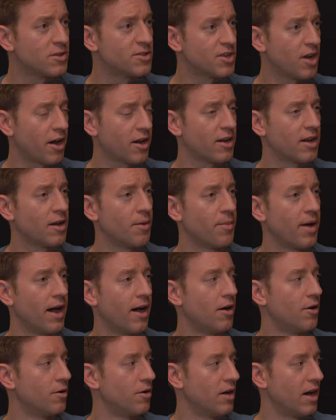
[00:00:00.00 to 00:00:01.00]
was talking
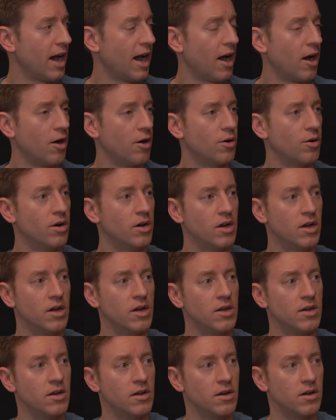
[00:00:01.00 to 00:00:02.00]
about how
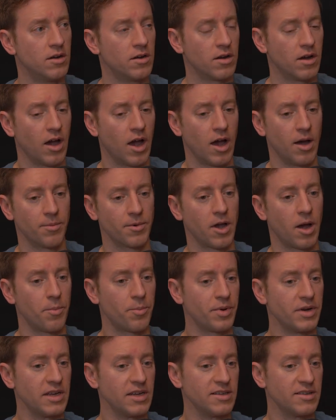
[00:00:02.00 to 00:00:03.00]

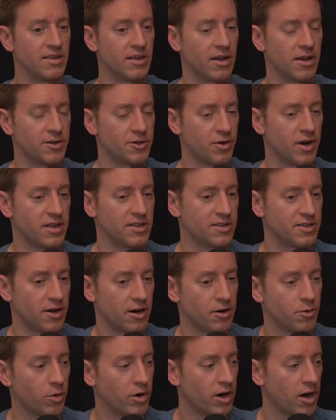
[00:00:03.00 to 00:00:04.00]
a trend
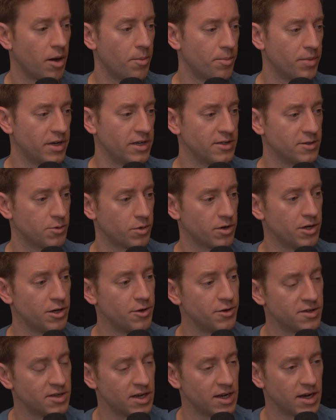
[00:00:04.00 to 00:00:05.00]
started where companies were
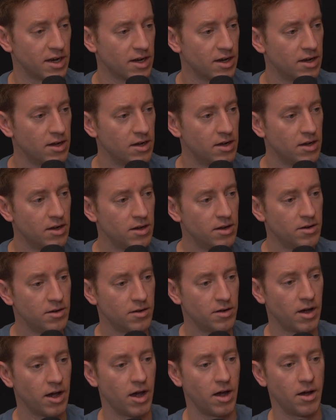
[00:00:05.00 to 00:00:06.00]
using,
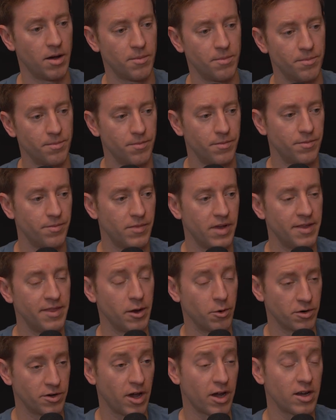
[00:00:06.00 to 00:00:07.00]
and they
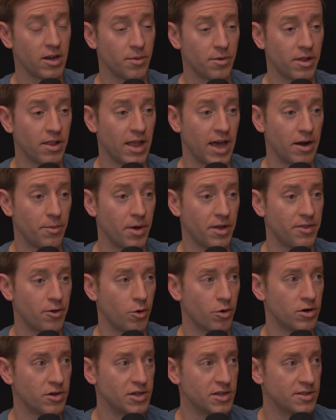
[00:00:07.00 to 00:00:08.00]
were talking a lot about the
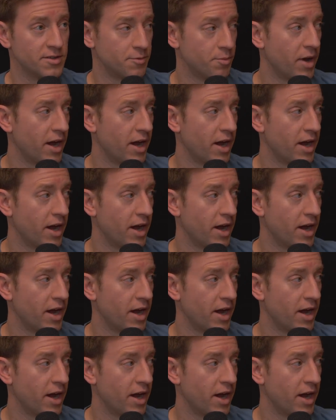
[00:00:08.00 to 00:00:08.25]
origins of